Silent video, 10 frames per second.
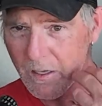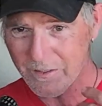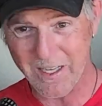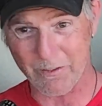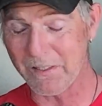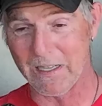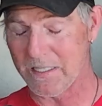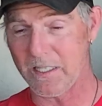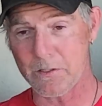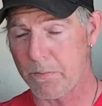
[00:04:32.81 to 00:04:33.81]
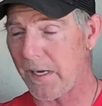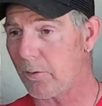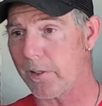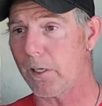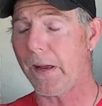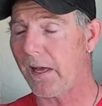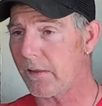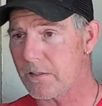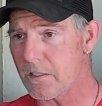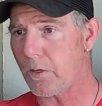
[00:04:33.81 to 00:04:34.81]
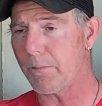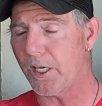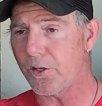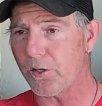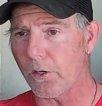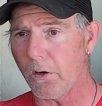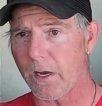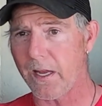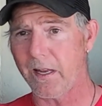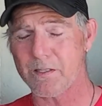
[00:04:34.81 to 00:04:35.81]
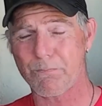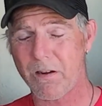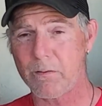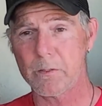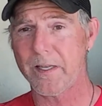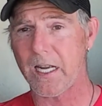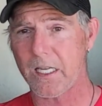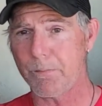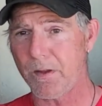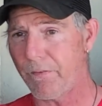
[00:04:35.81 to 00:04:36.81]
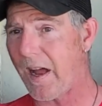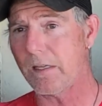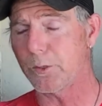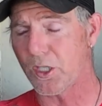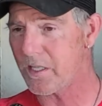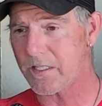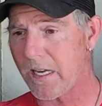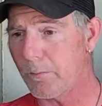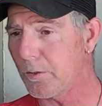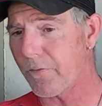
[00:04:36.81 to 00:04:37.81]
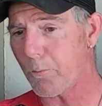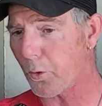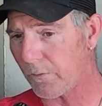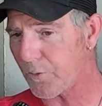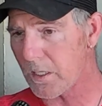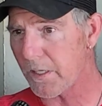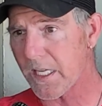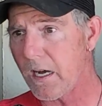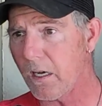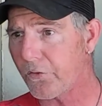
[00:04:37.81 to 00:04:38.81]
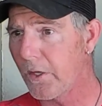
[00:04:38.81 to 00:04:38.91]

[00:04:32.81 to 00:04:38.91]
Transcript: kind of realized this was my career path. This is what I'm going to do. And it's probably not going to be viable or sustainable if I'm working for somebody else.